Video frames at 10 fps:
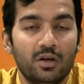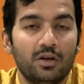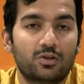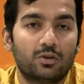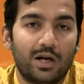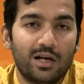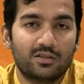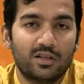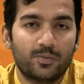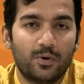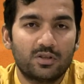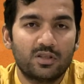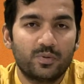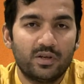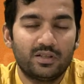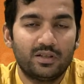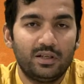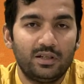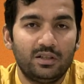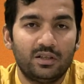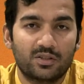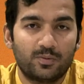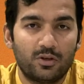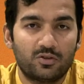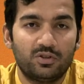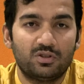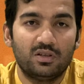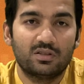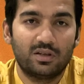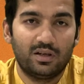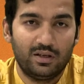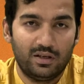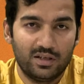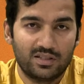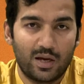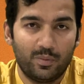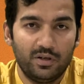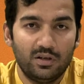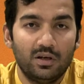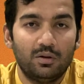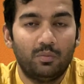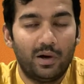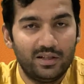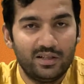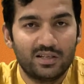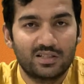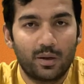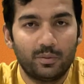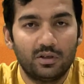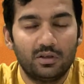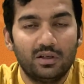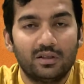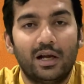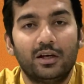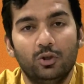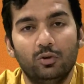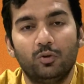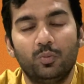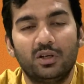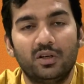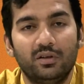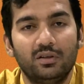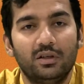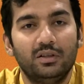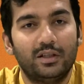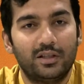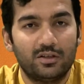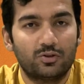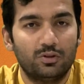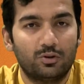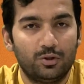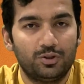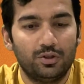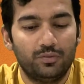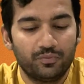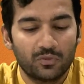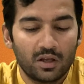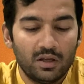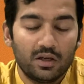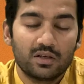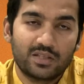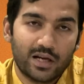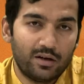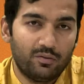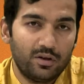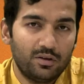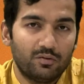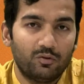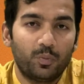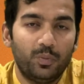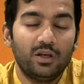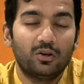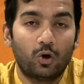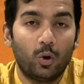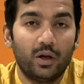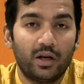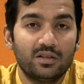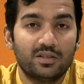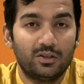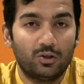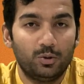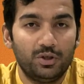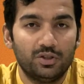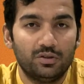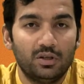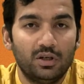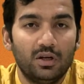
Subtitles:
So task response is basically the response which is examined by the examiner that you would be giving in adherence to the question. Second one would be coherence and cohesion.